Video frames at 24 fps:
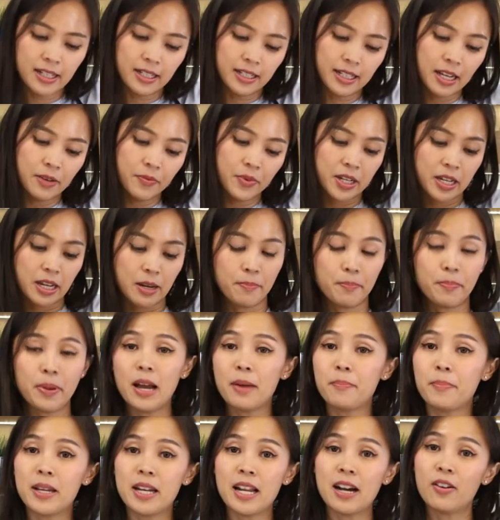then we can
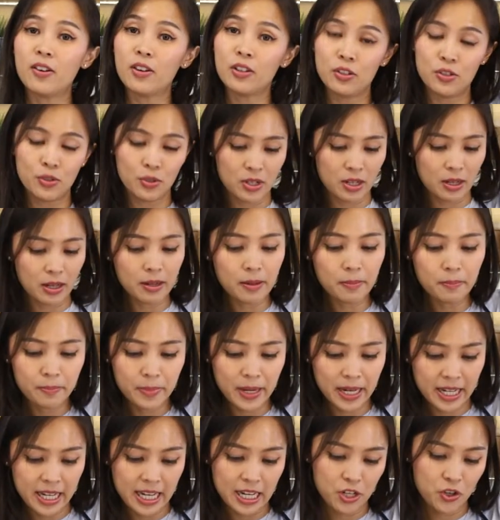pipe it out onto the
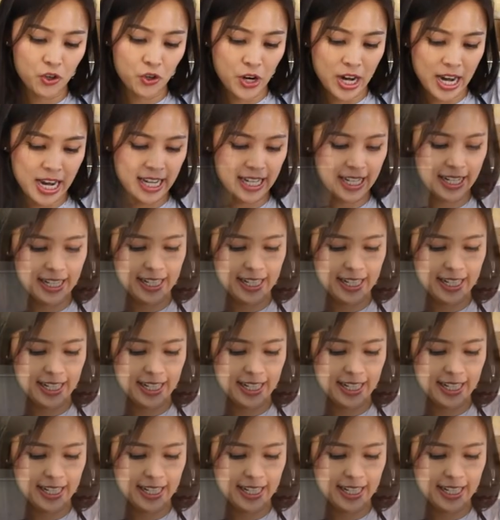baking tray.